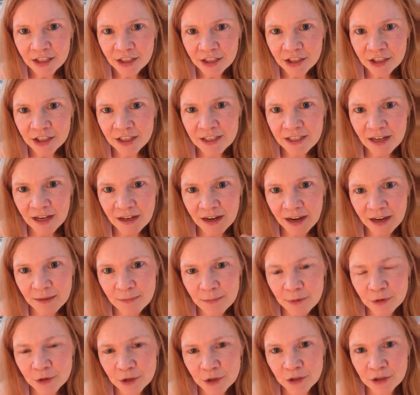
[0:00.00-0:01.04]
she's
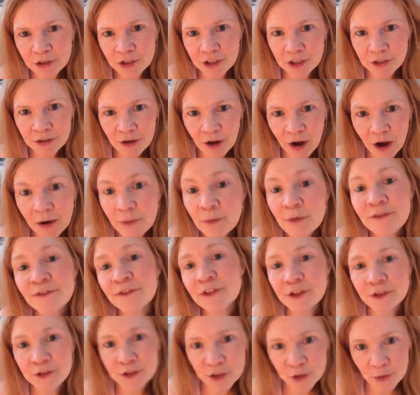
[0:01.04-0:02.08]
unable to, I
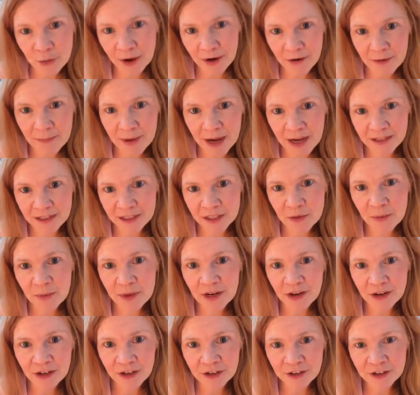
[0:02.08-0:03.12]
refuse to wear a mask
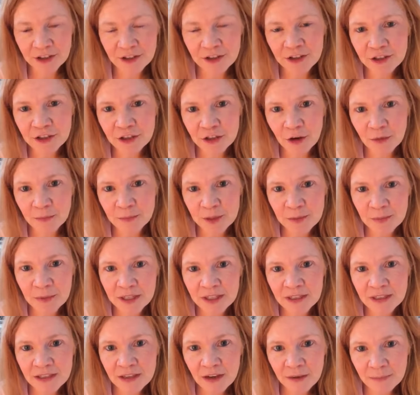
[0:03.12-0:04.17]
when I go to the shops,
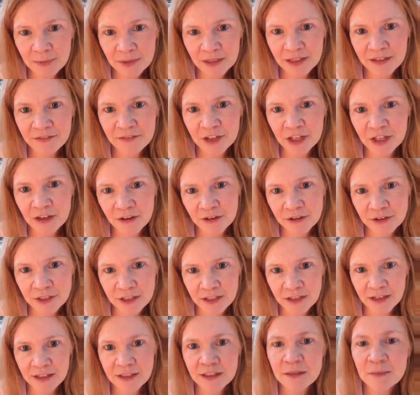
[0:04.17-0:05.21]
because I believe it goes
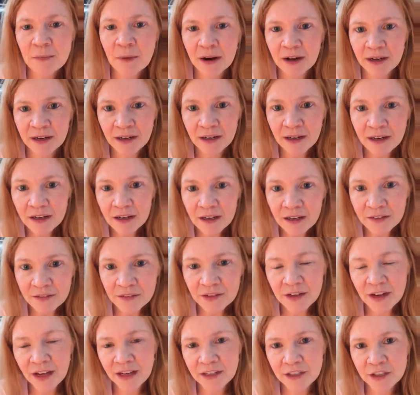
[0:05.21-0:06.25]
against
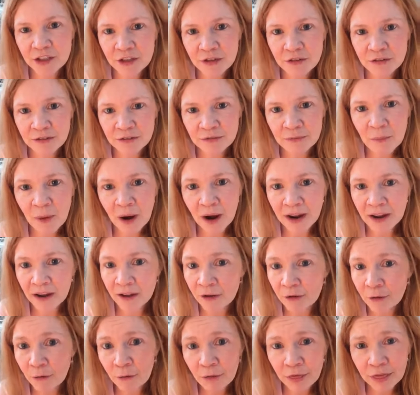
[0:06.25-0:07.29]
the nature of my
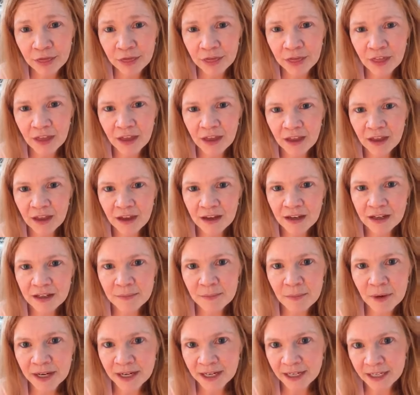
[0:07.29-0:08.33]
health
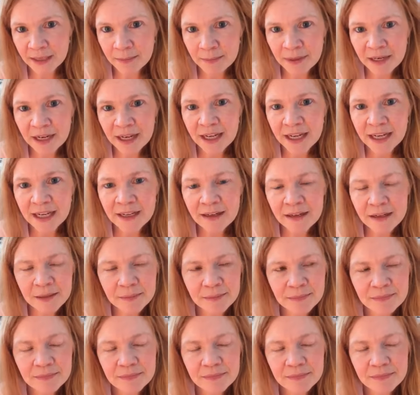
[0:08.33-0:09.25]
and my inner being.